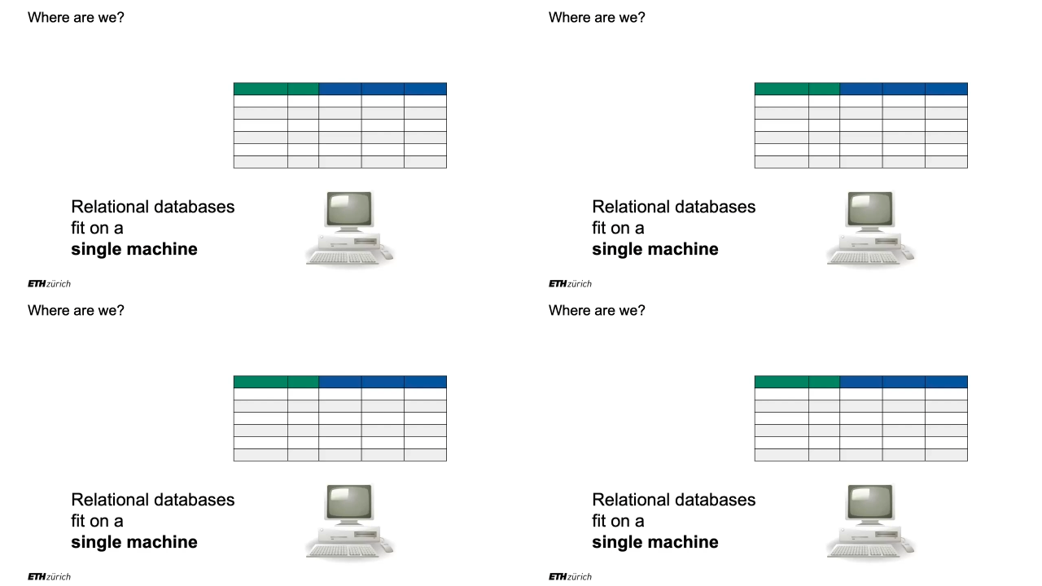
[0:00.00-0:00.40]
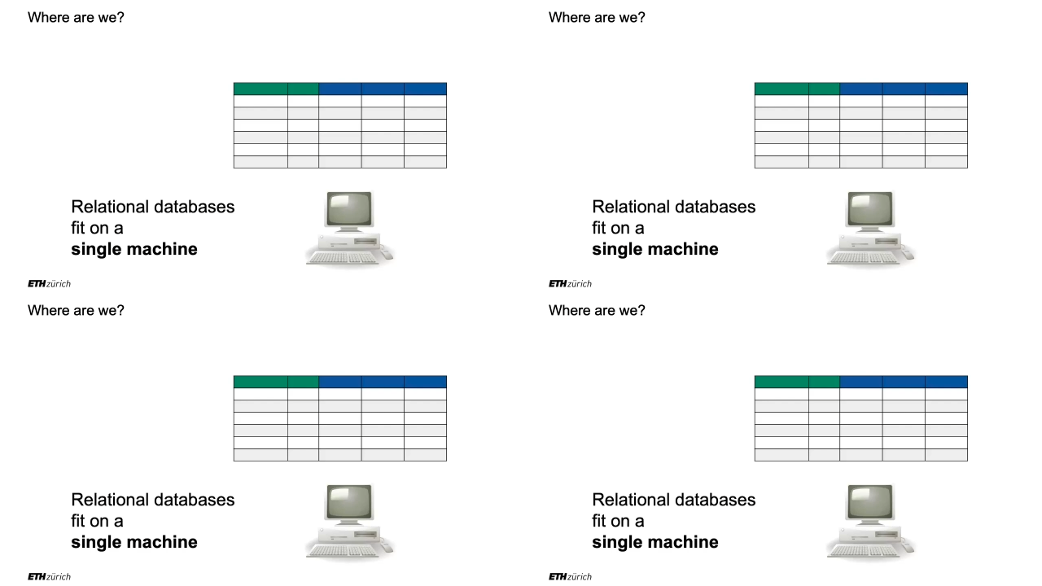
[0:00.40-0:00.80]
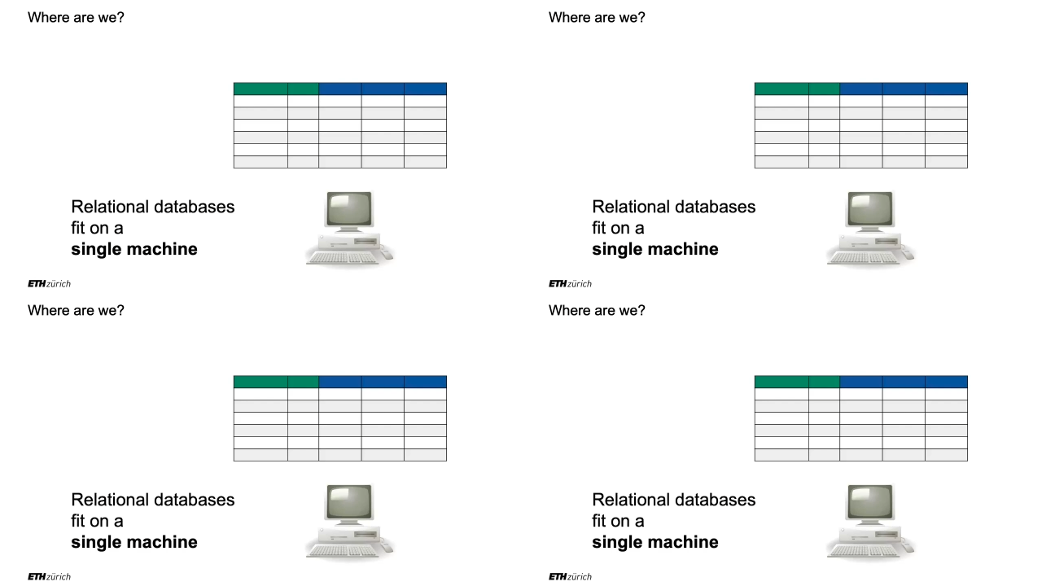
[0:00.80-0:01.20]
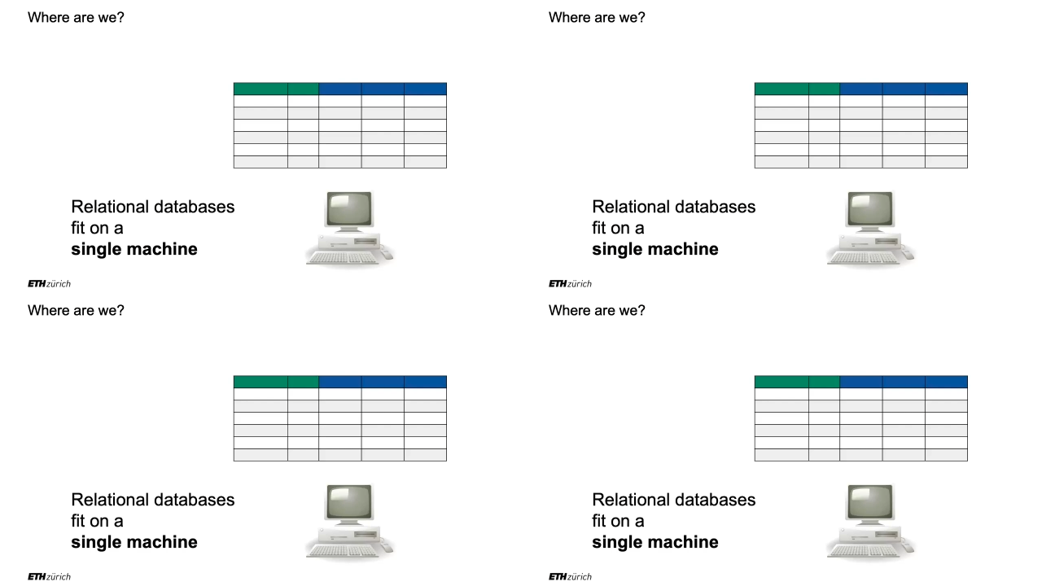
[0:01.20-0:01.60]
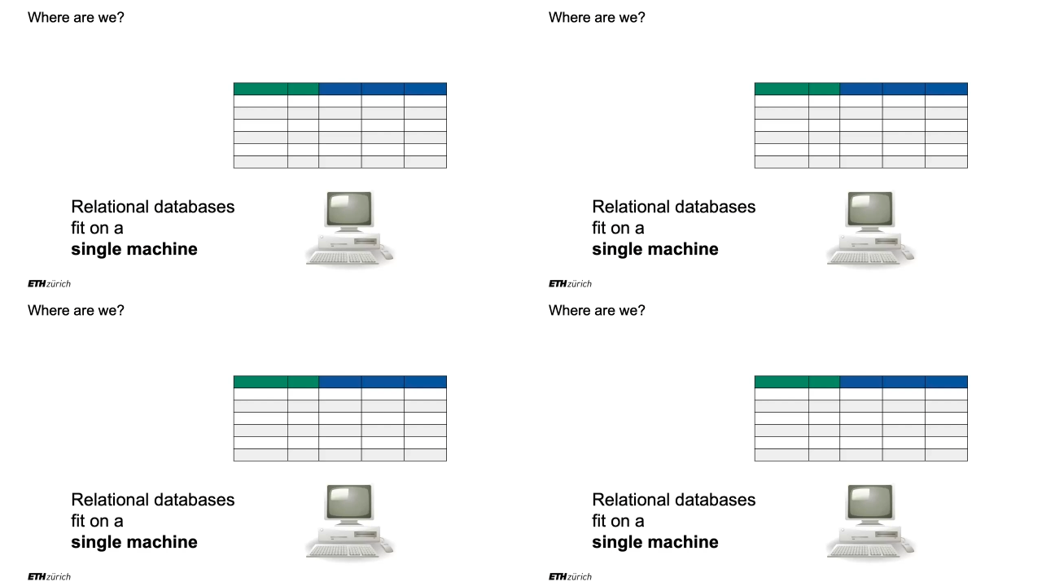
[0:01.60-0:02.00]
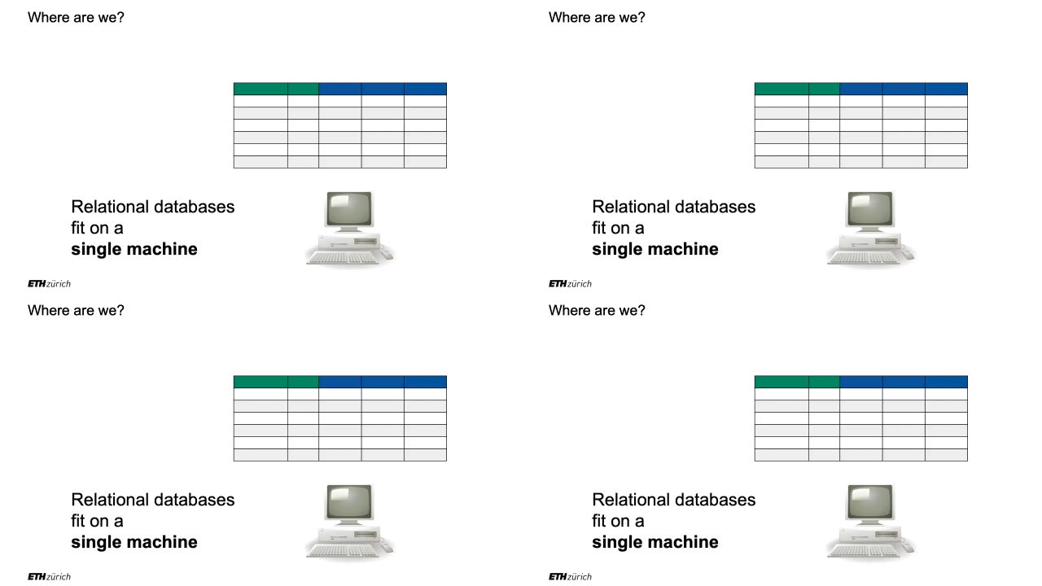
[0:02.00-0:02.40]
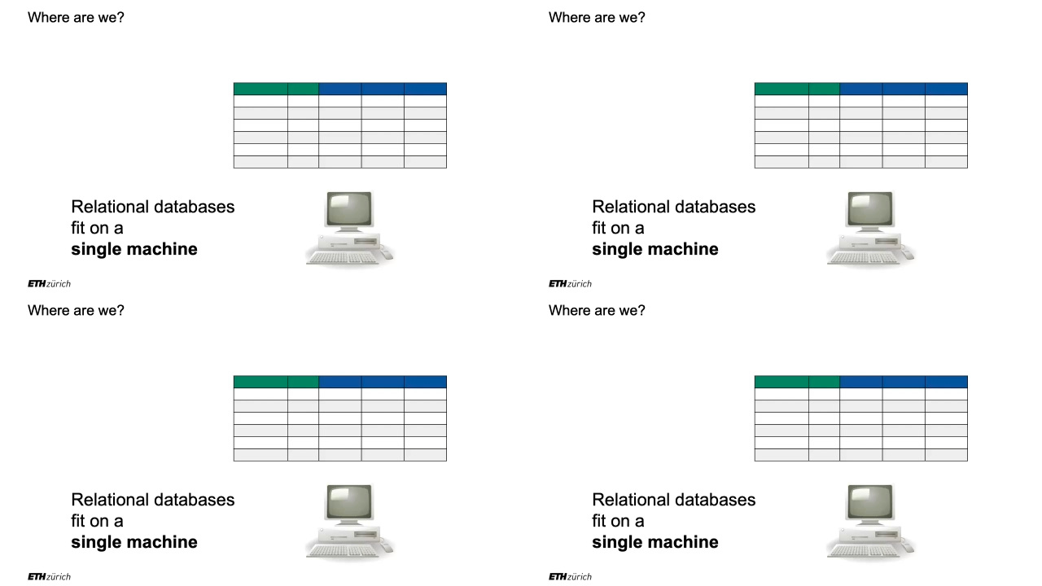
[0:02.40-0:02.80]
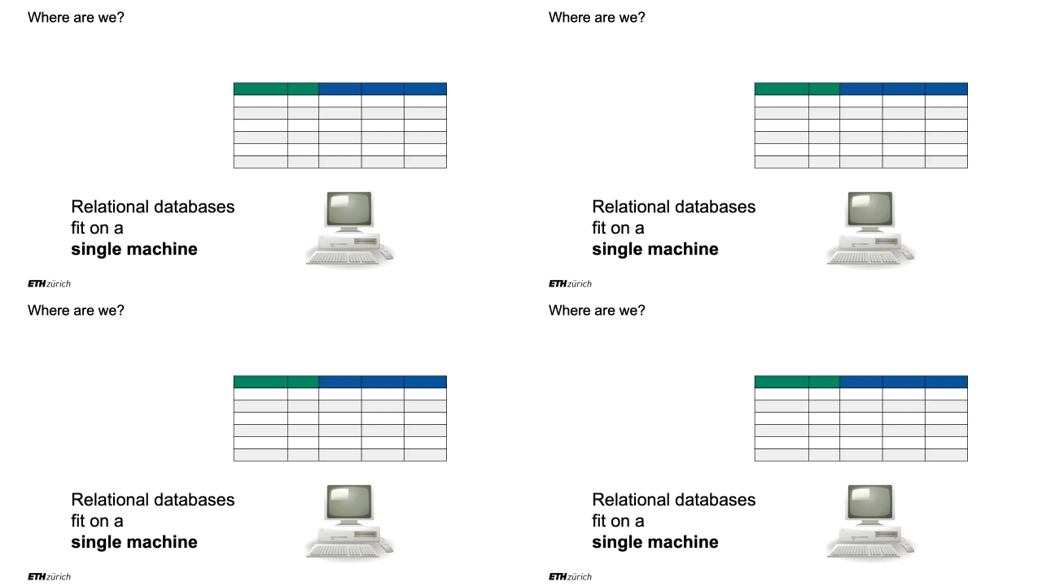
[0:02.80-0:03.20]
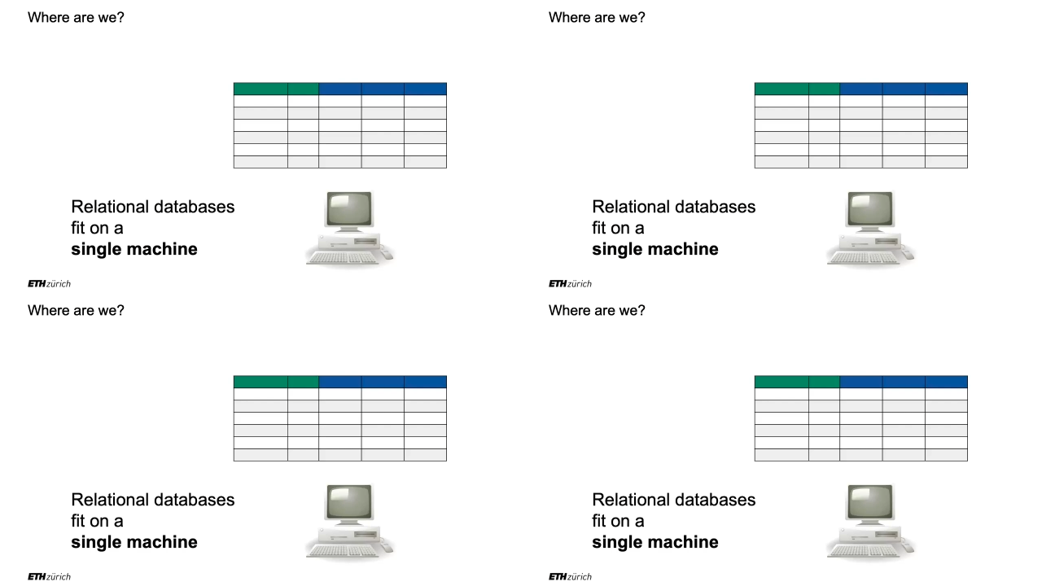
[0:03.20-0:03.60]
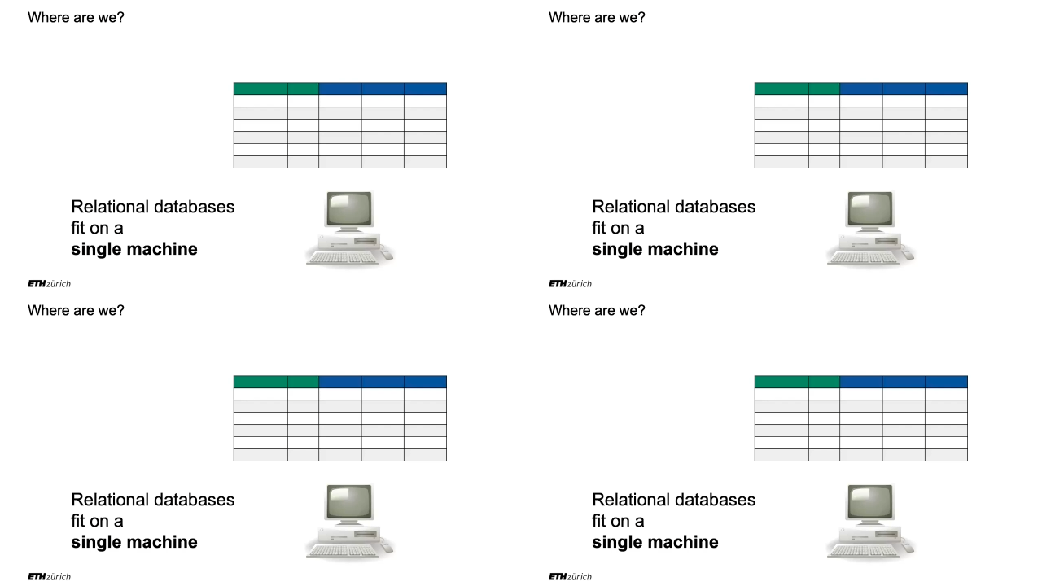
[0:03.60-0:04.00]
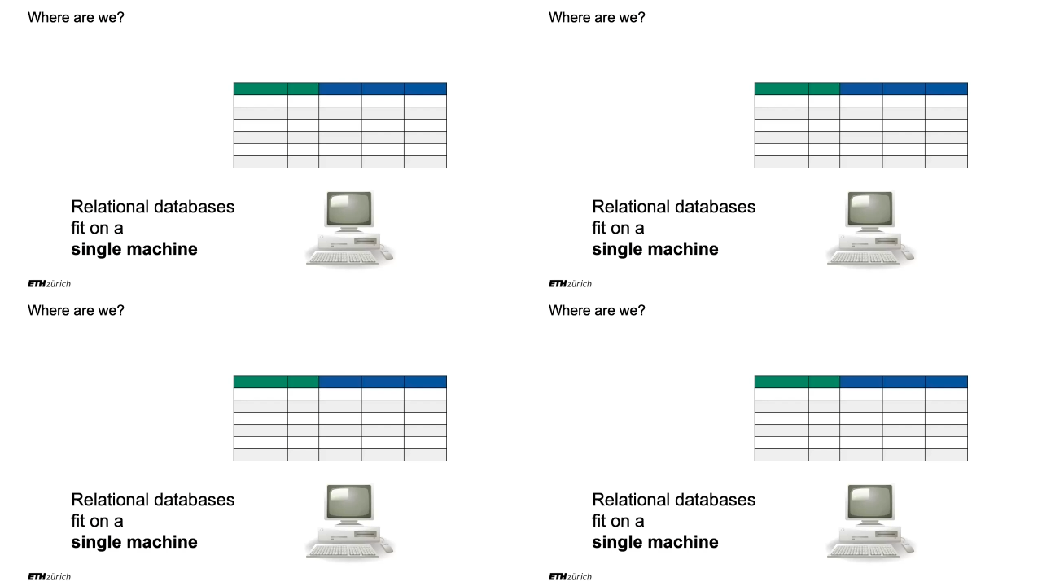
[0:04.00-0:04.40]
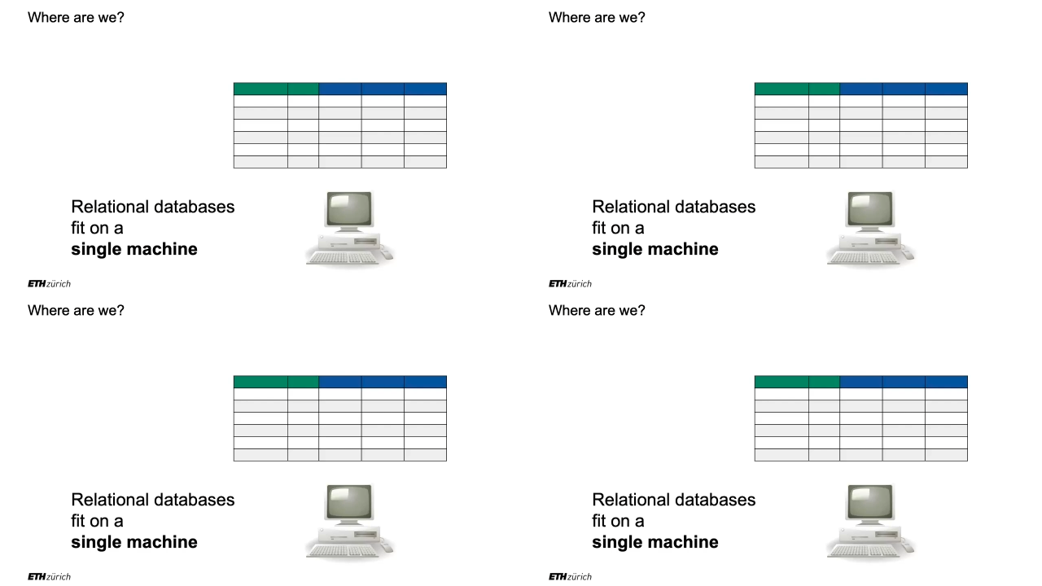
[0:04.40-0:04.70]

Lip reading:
(no speaker visible)